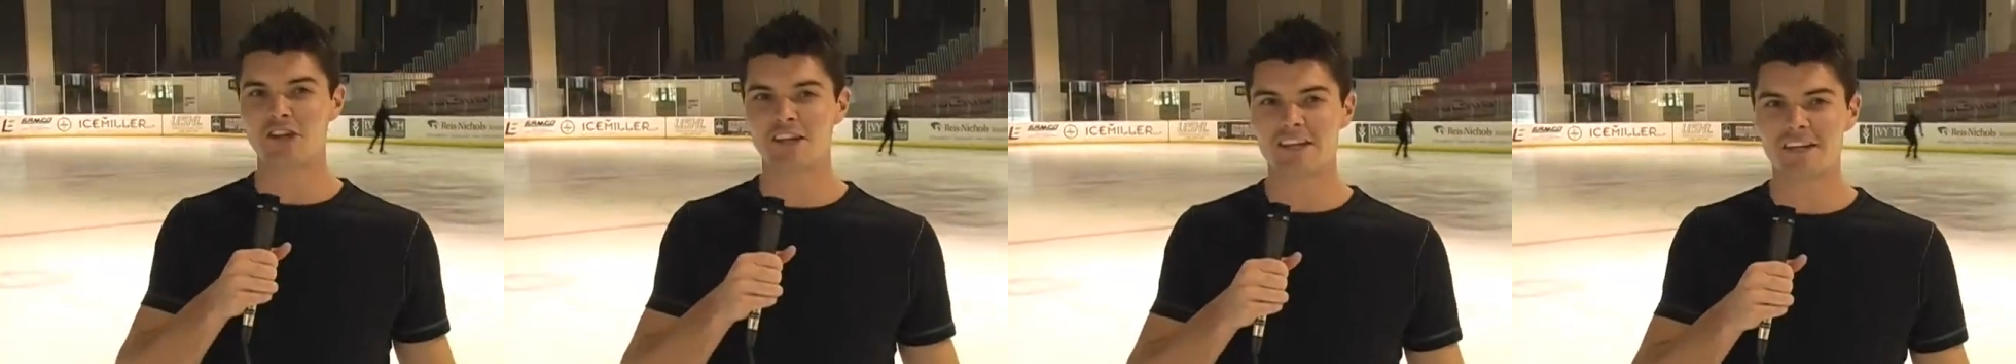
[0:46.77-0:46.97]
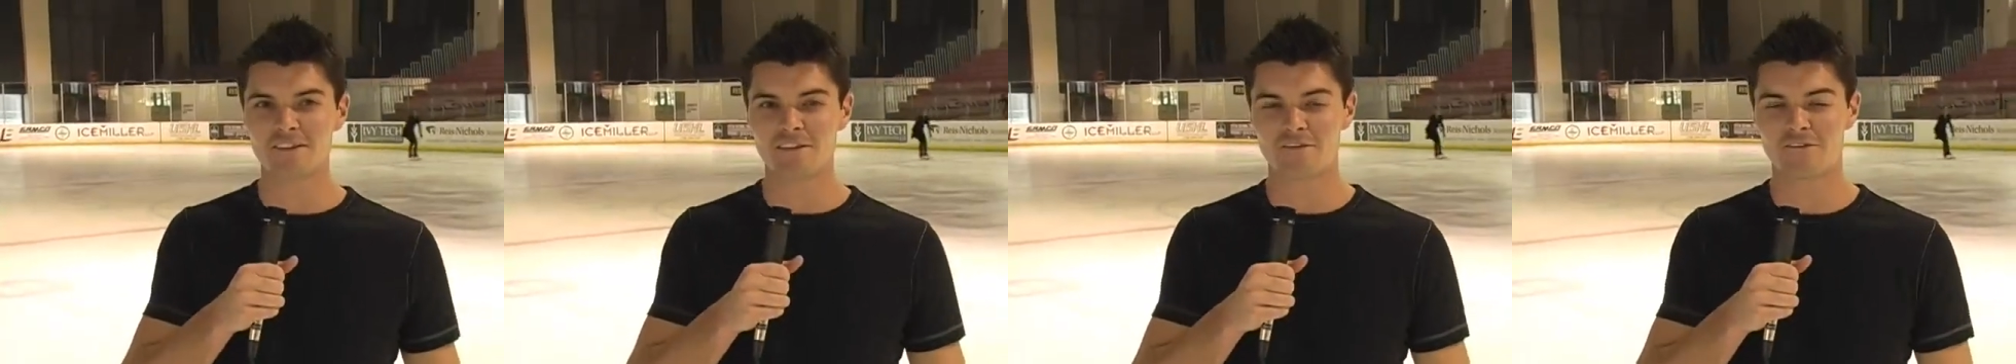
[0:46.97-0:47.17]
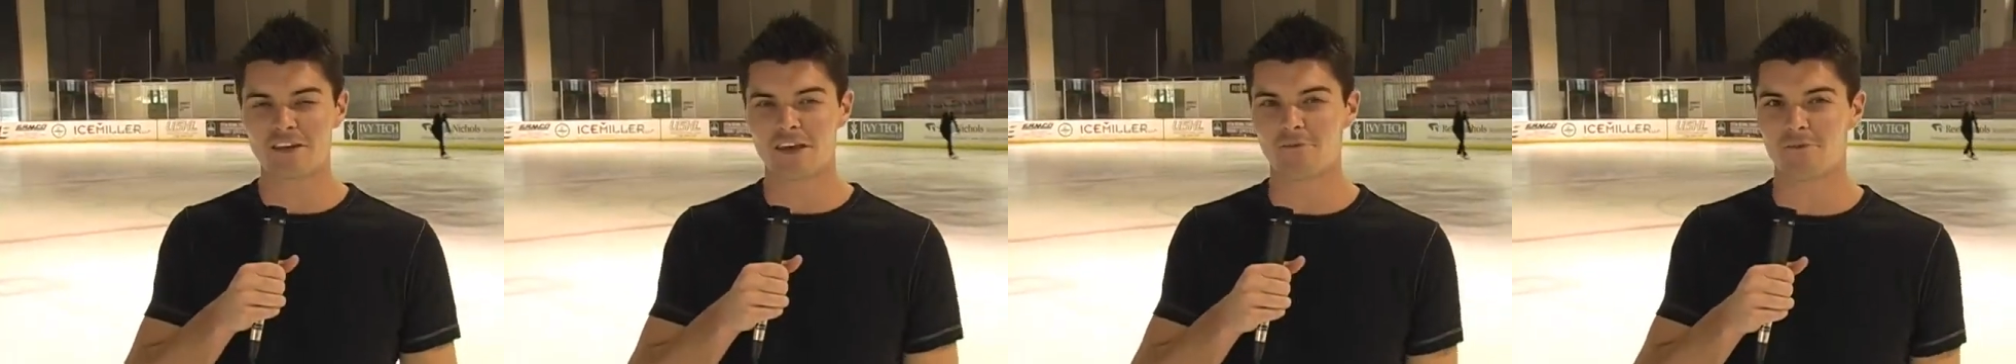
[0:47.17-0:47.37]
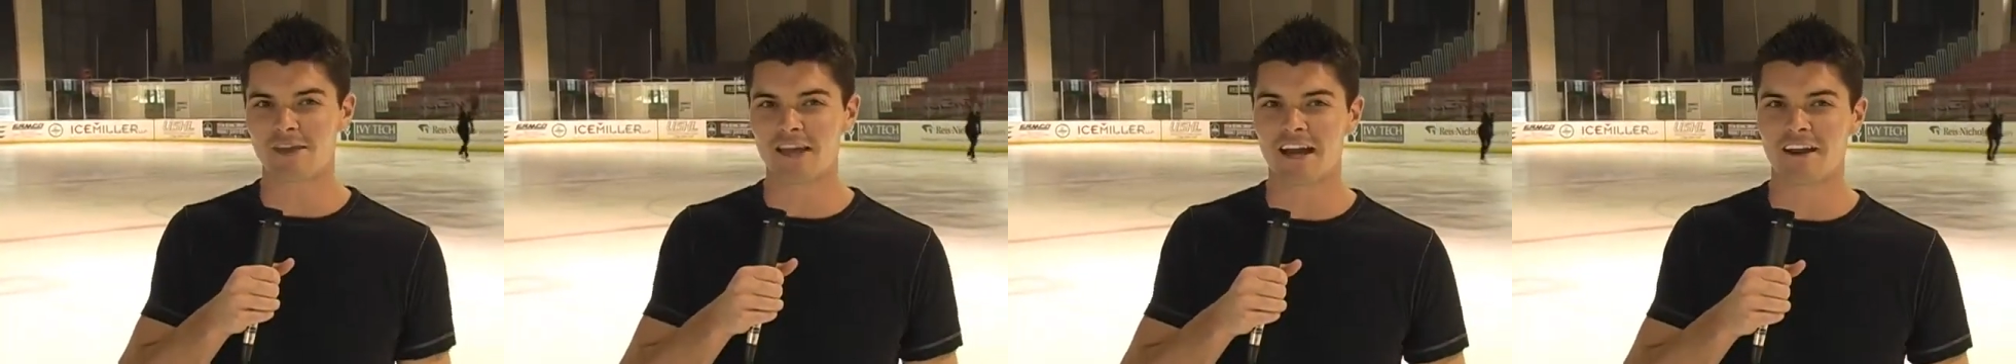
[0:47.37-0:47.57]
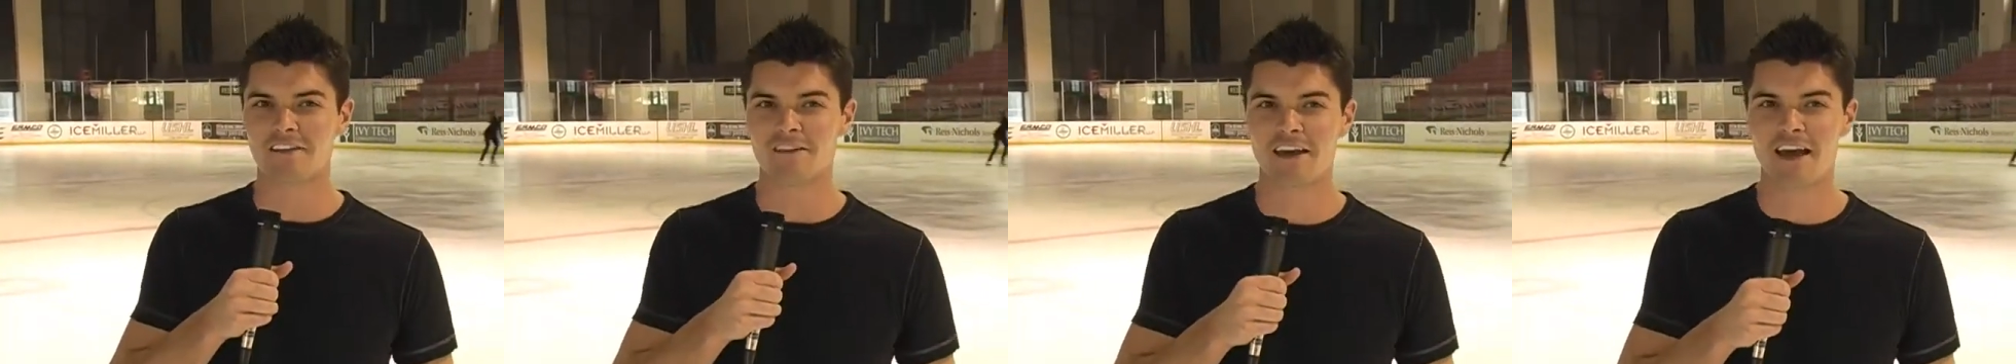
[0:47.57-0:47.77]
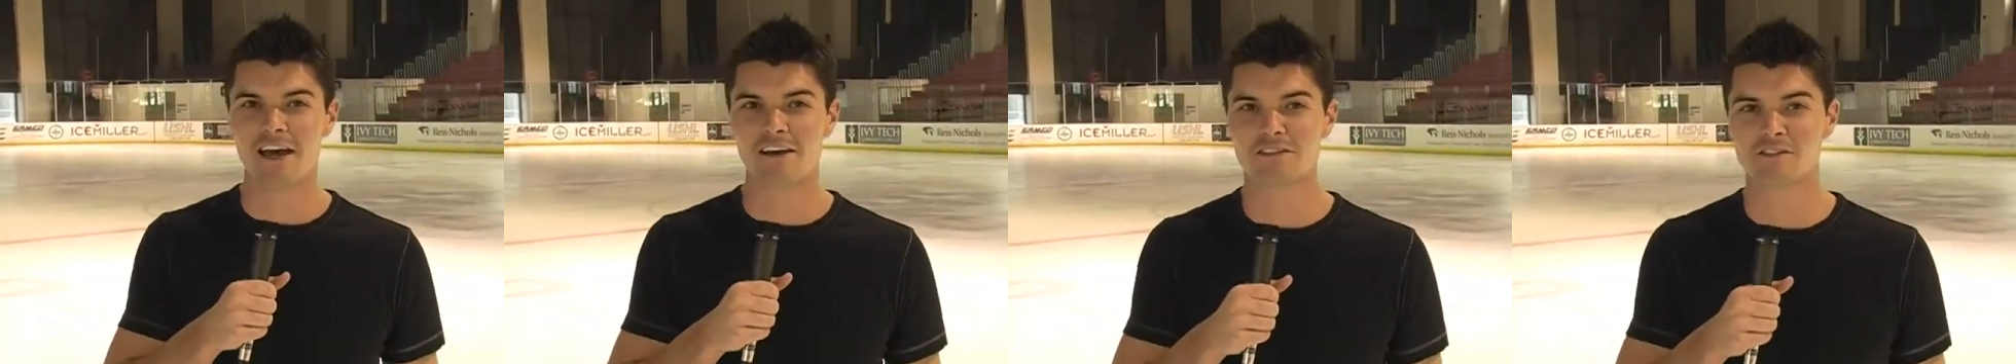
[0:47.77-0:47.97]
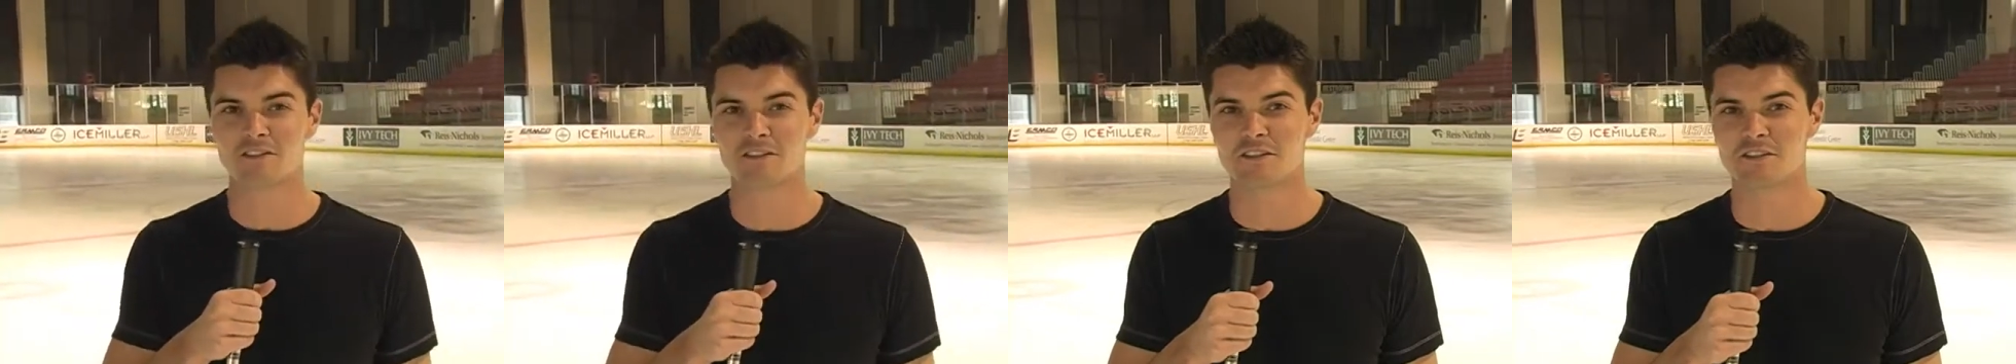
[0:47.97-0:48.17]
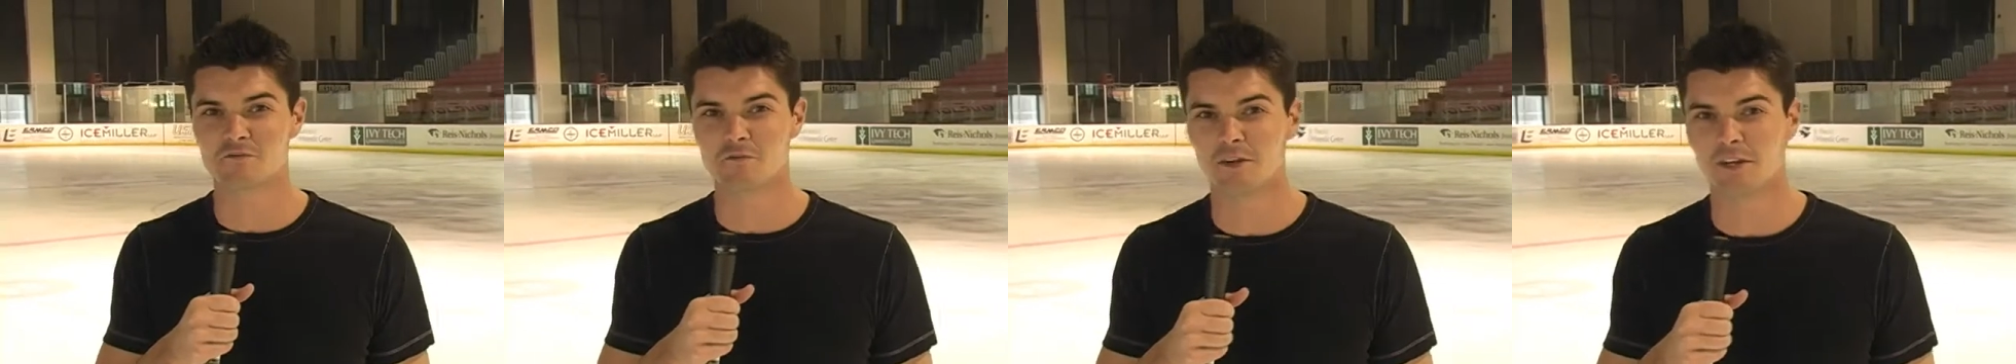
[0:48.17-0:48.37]
to get the family out of the house
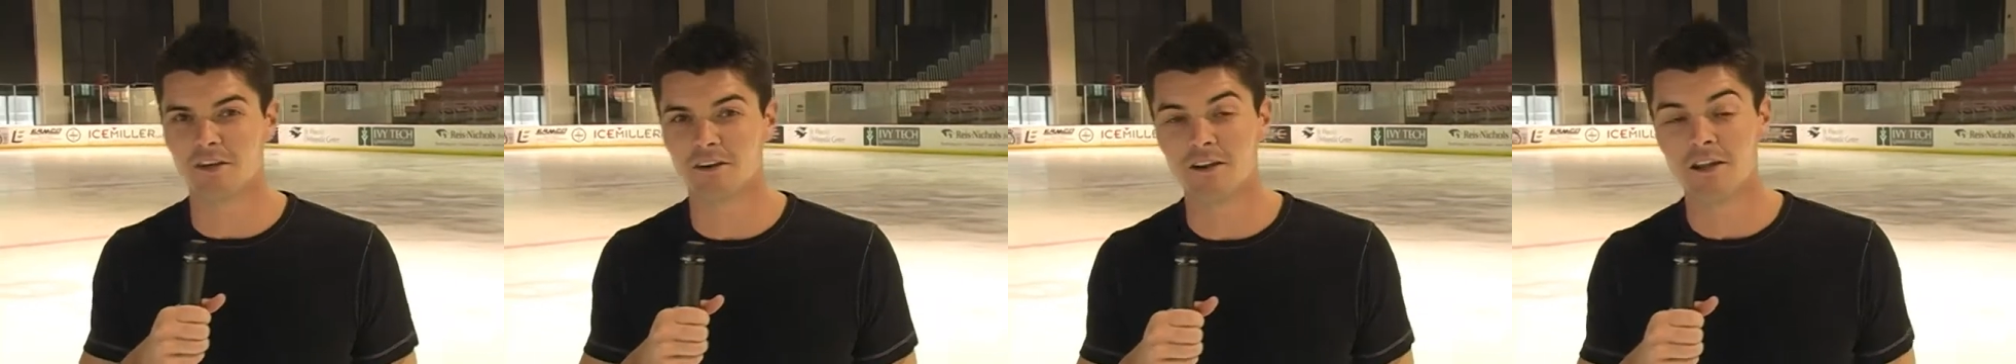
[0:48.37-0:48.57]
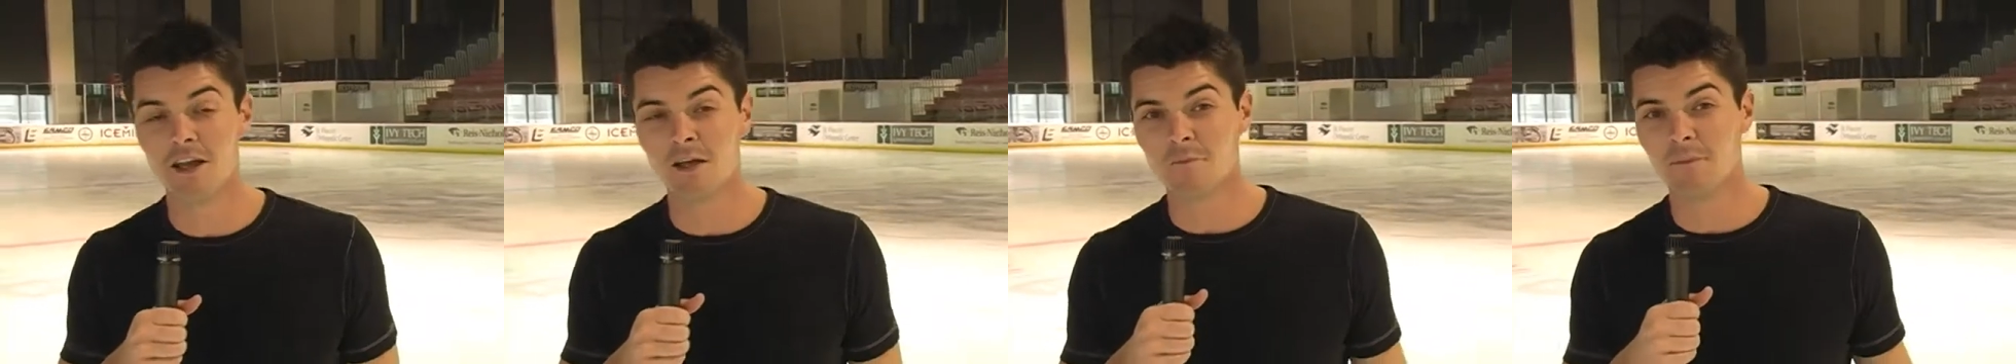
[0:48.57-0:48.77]
this winter.